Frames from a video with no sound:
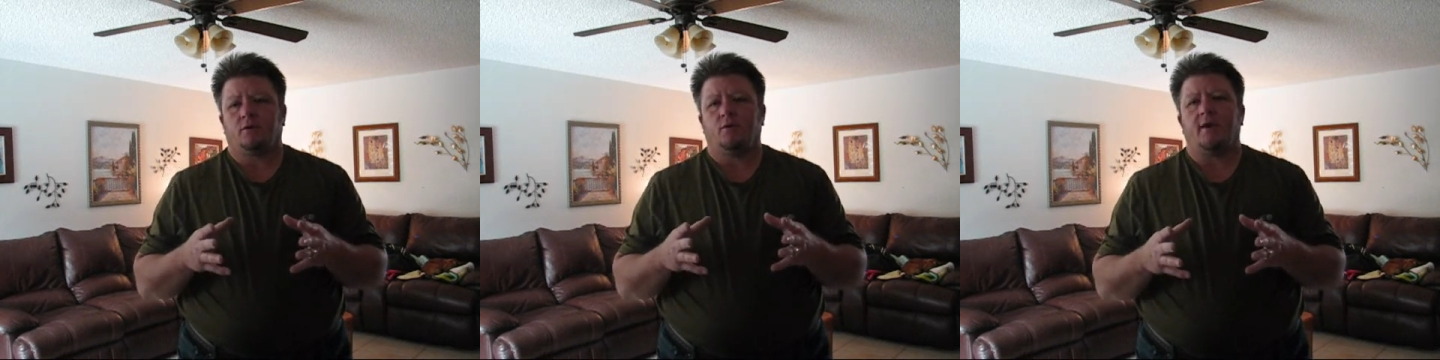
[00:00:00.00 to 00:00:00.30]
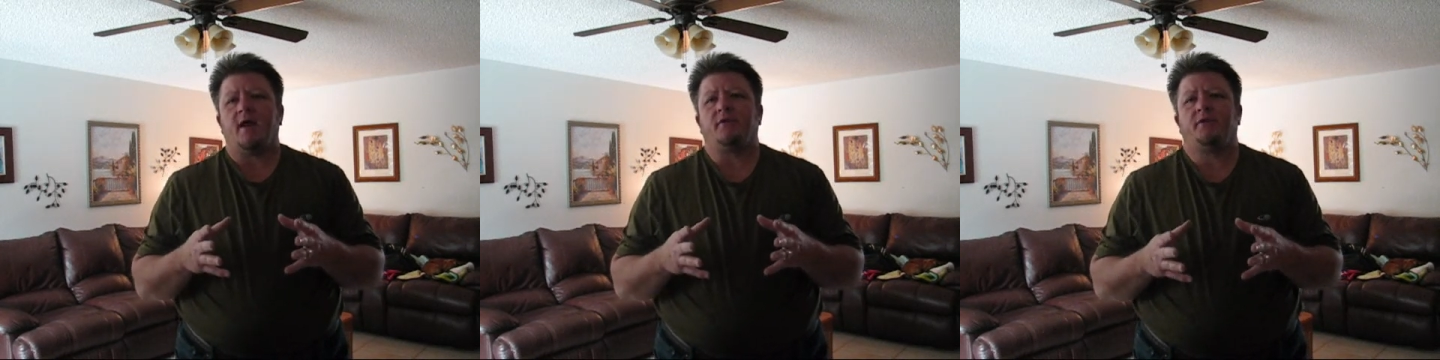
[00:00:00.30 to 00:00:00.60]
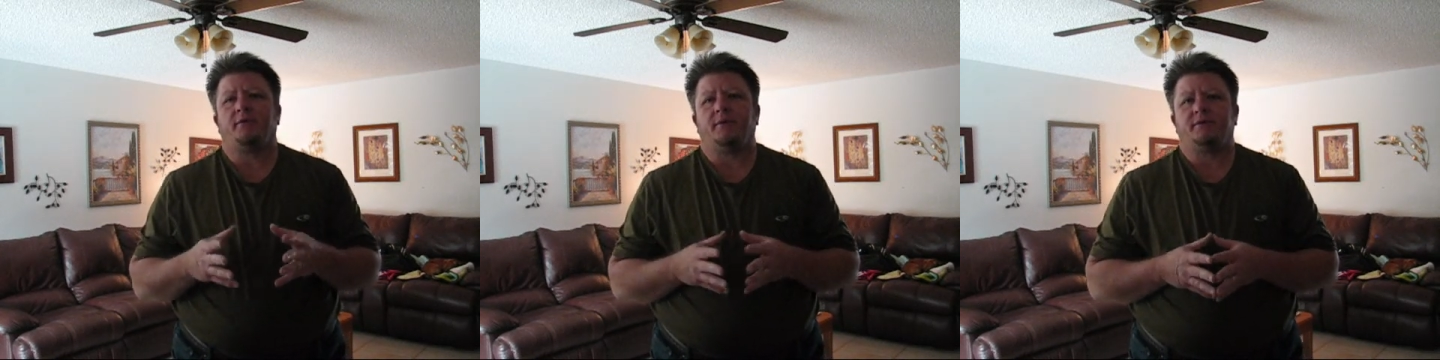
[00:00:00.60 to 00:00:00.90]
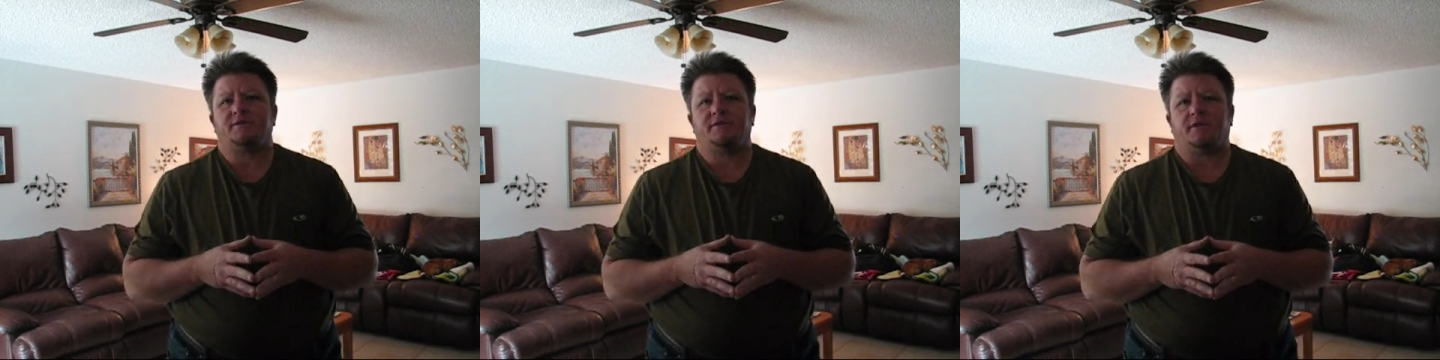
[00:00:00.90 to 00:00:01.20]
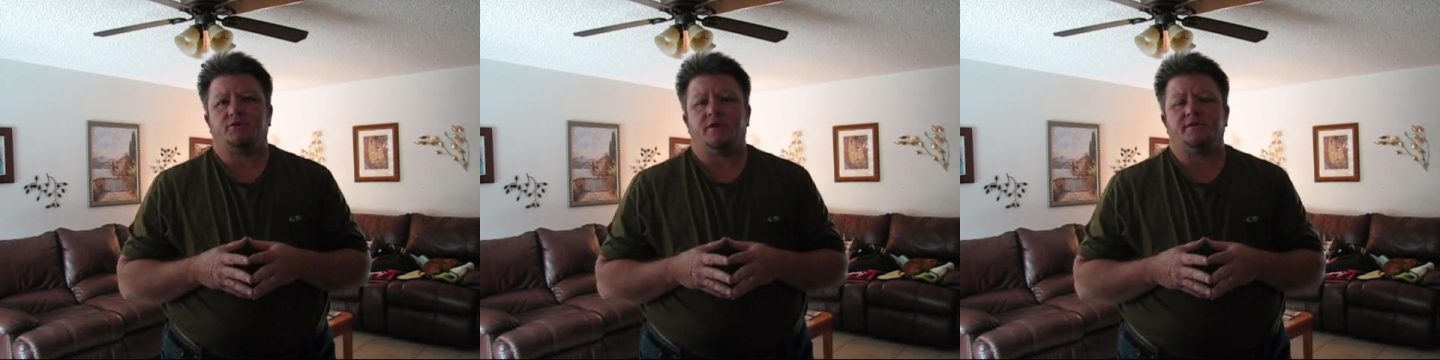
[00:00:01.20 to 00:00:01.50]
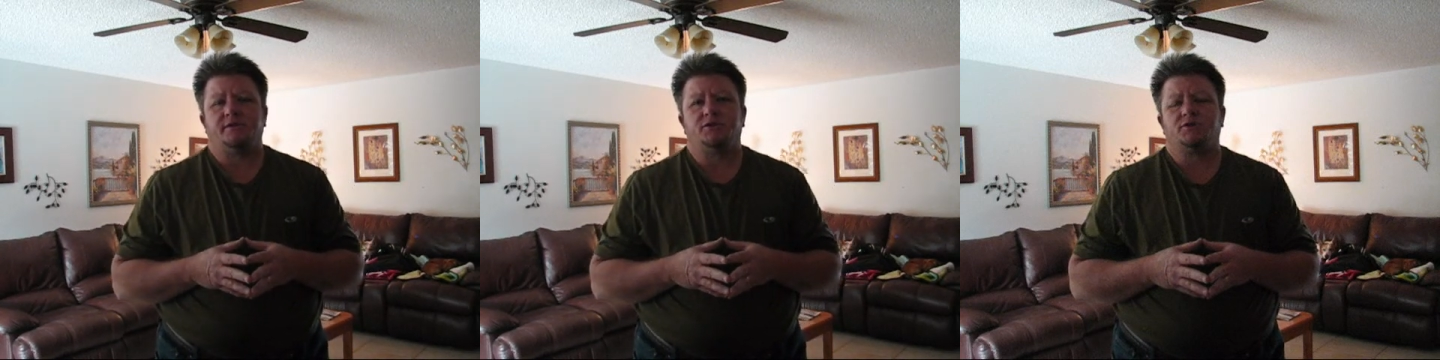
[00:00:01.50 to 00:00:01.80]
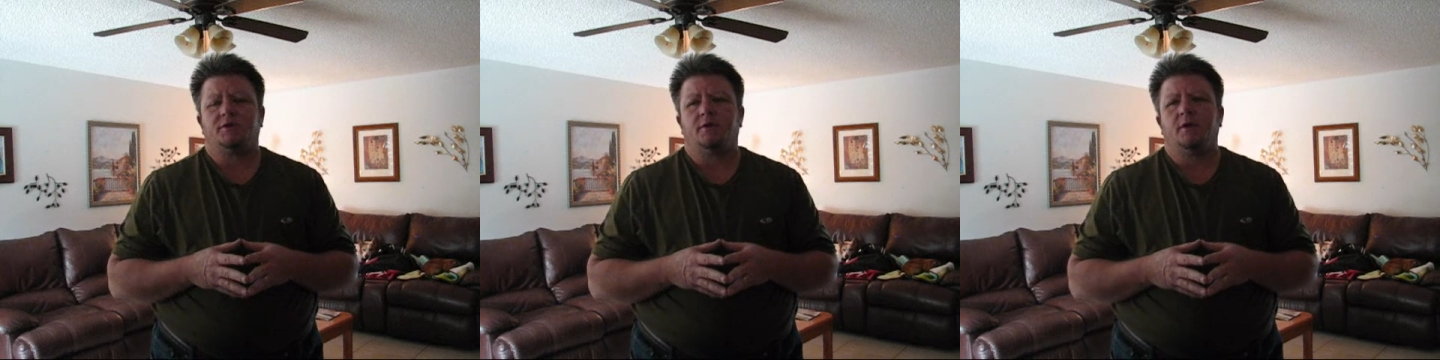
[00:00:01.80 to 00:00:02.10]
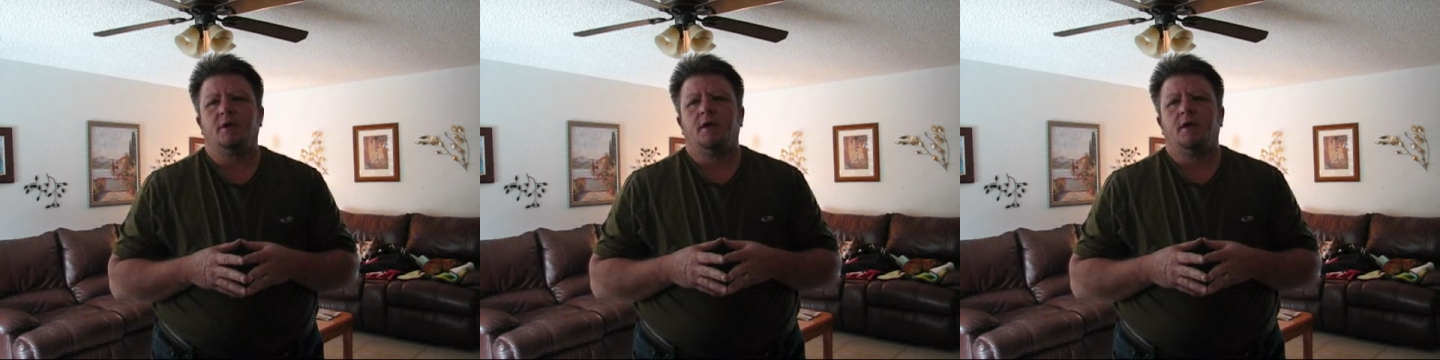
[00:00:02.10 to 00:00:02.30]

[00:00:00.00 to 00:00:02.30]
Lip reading: going out there since I transitioned.